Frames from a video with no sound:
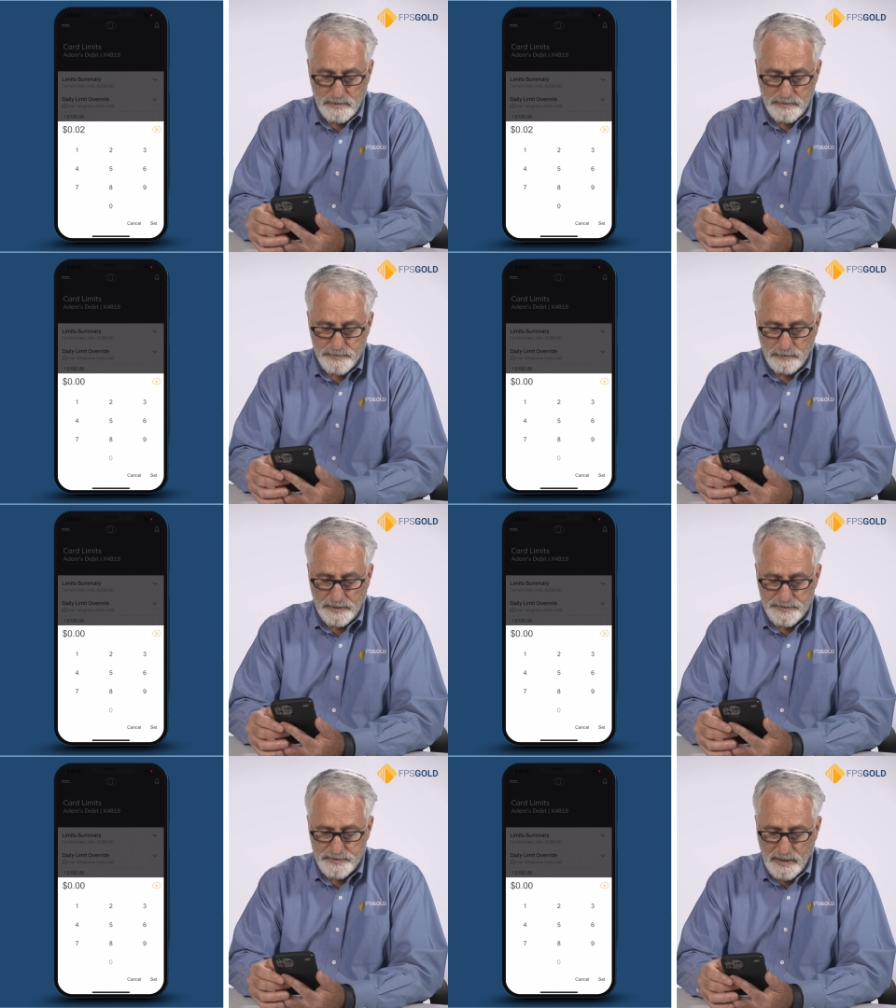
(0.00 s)
So
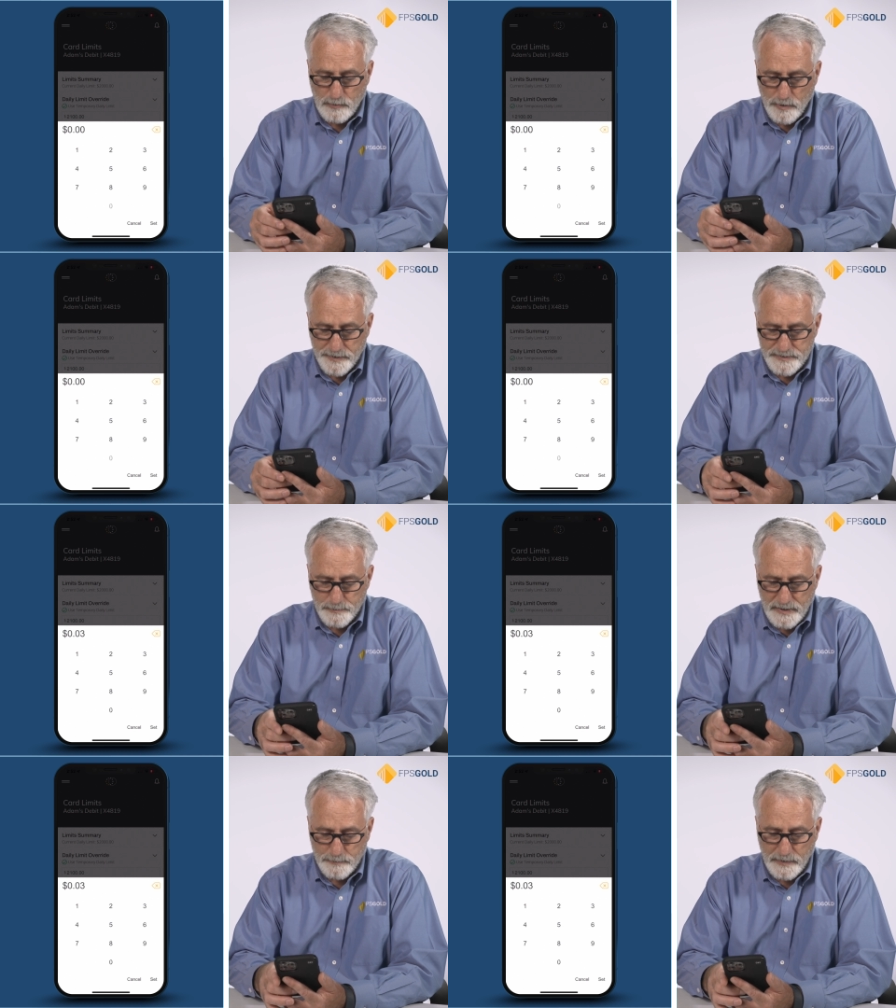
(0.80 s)
let's say I wanted to
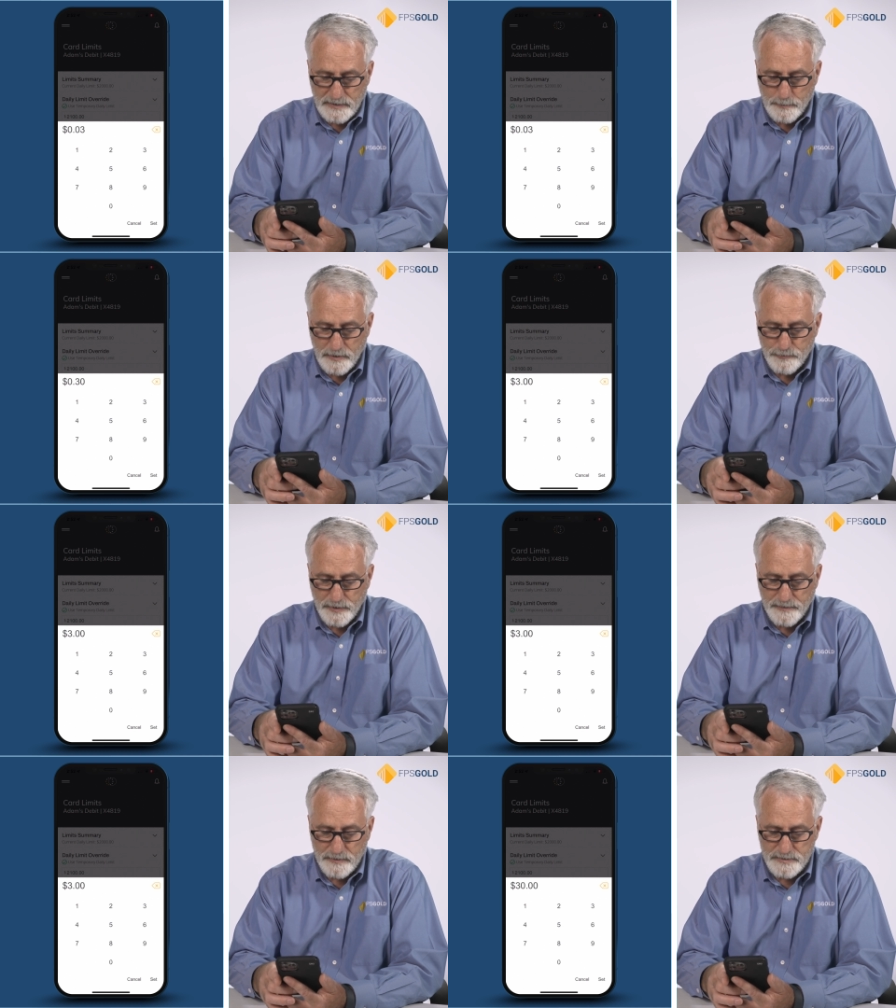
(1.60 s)
make my limit
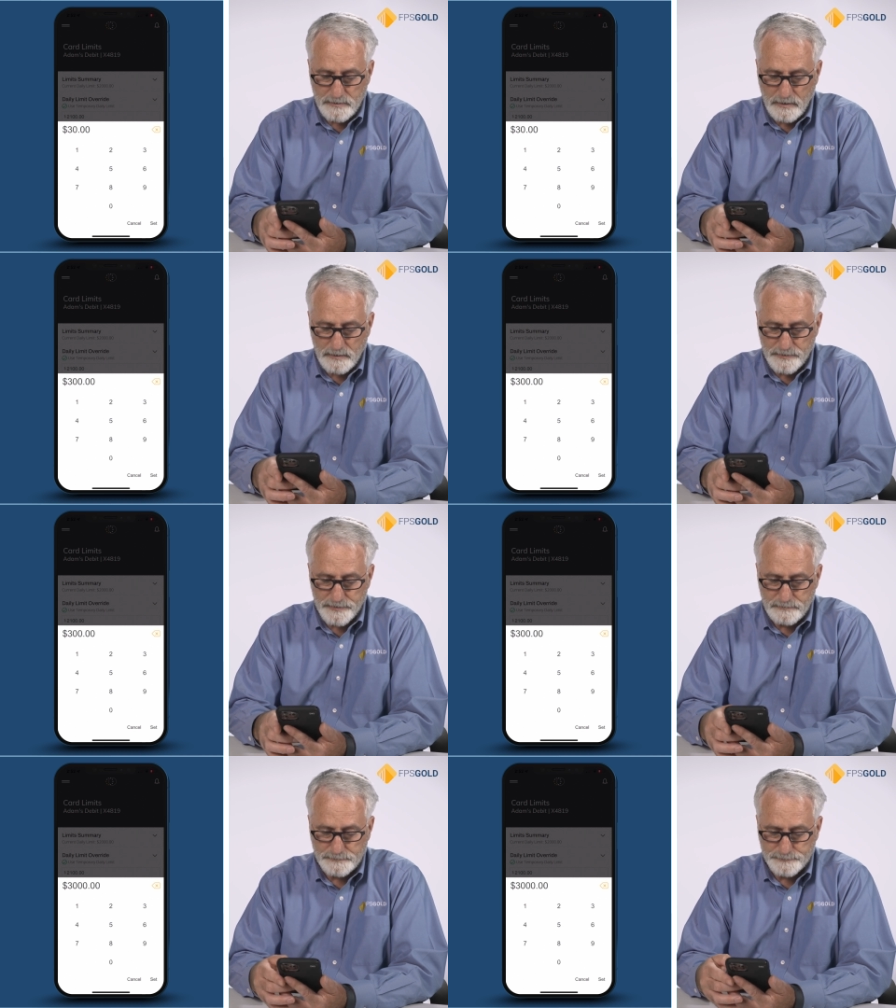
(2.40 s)

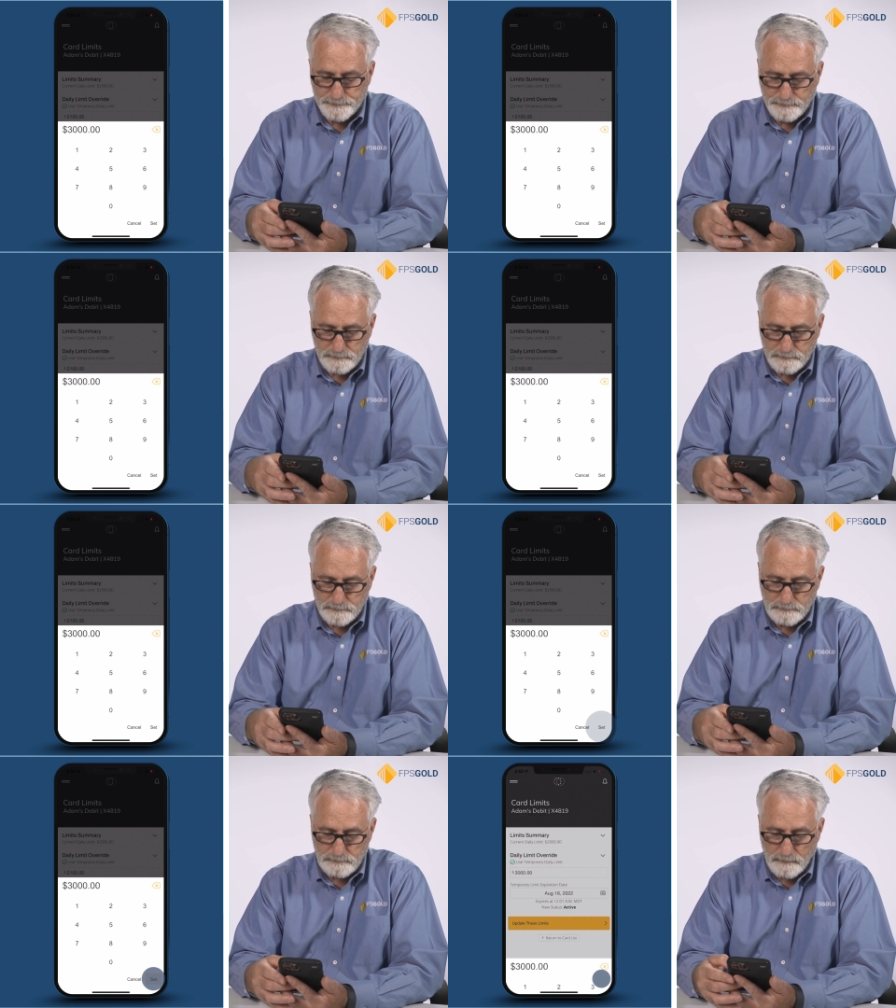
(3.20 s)
$3,000.
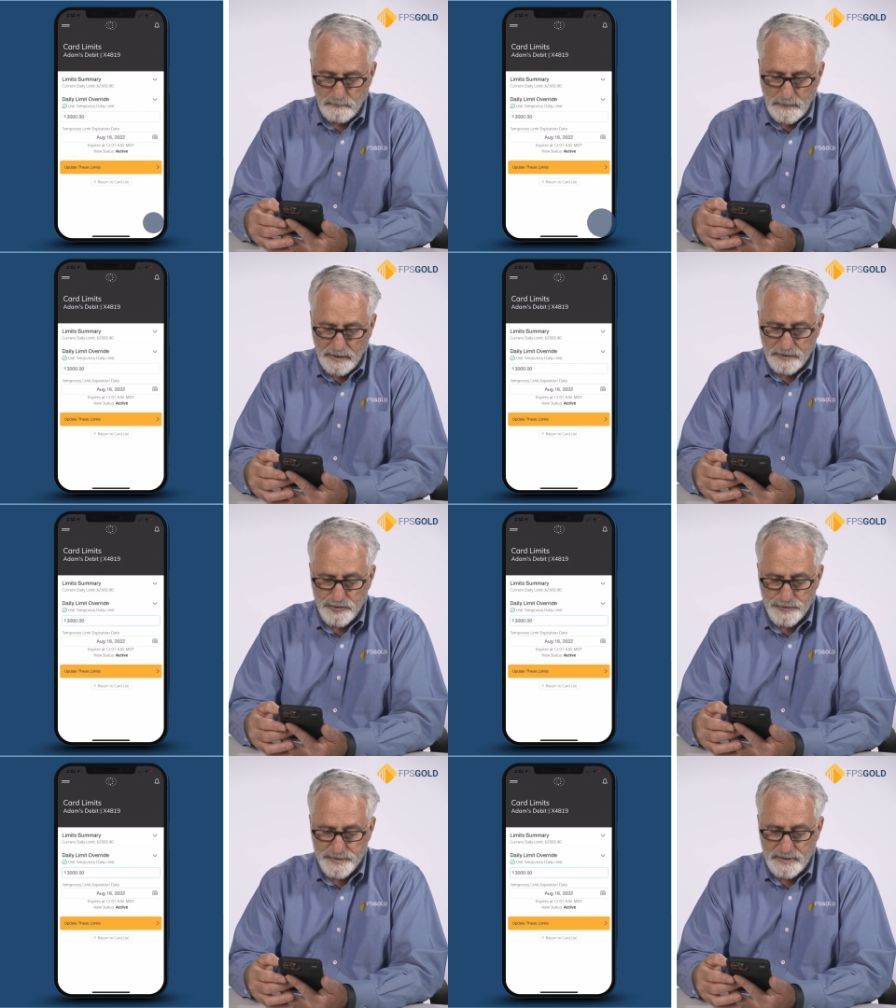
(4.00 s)
I can
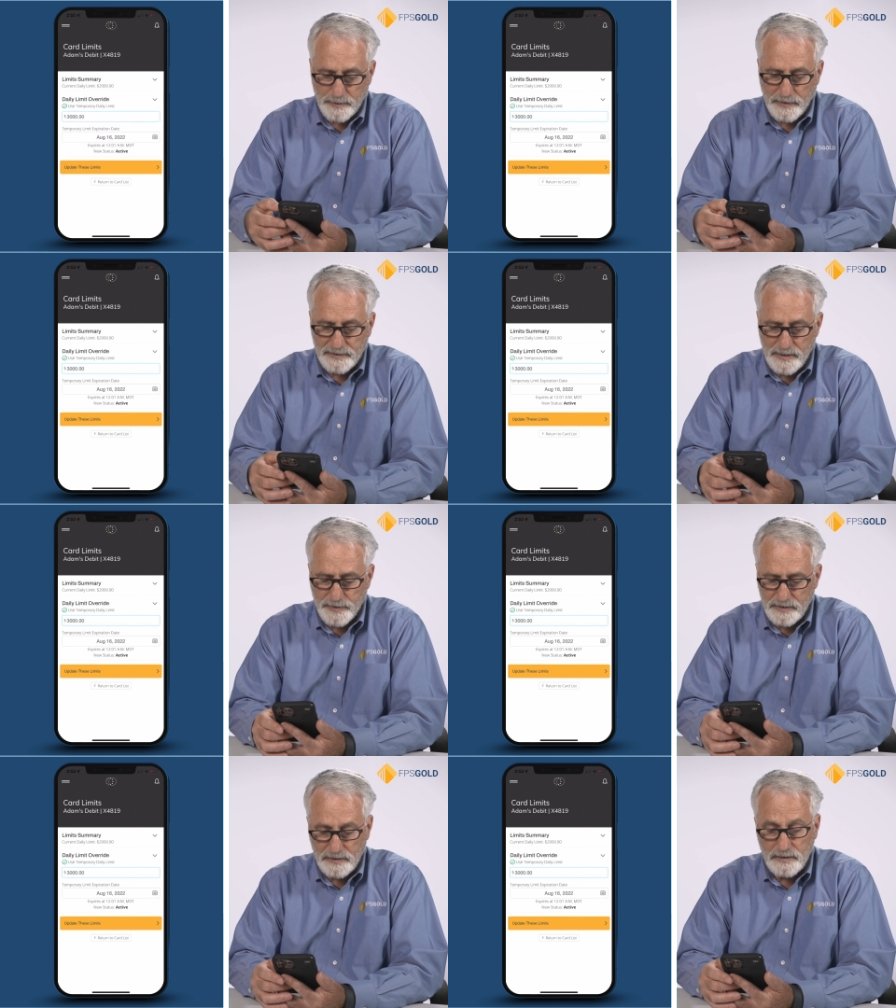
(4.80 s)
choose set my
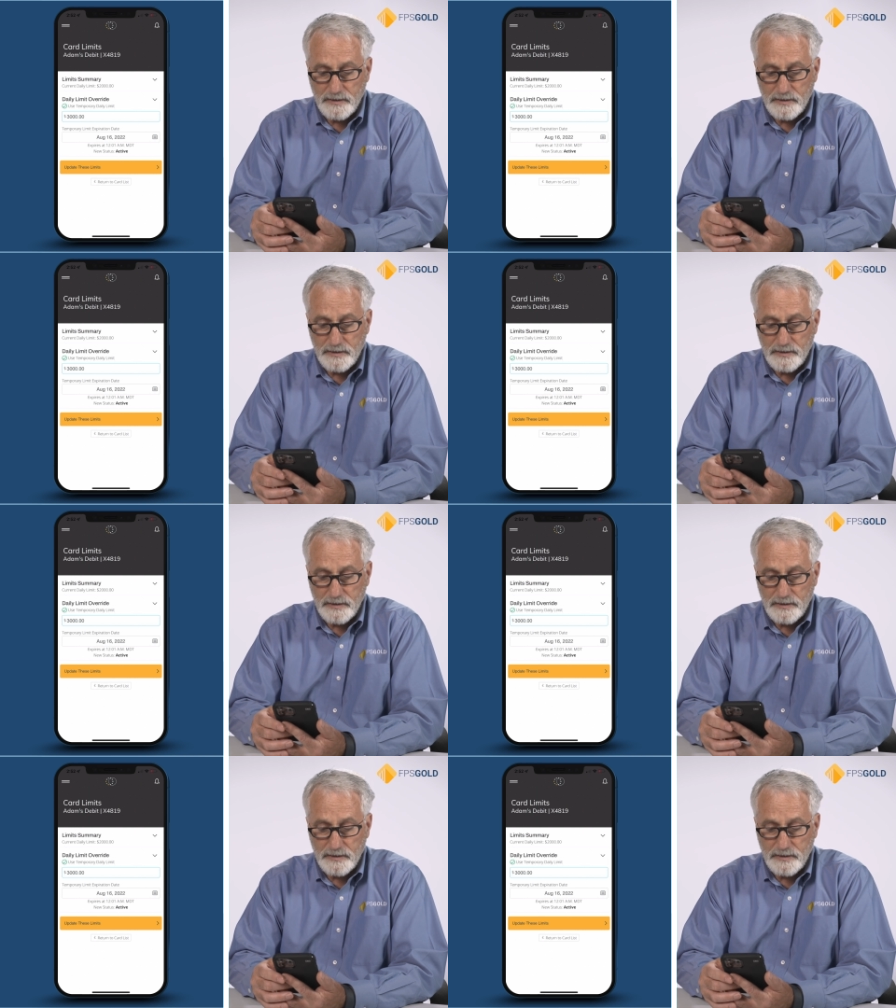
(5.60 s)
limit.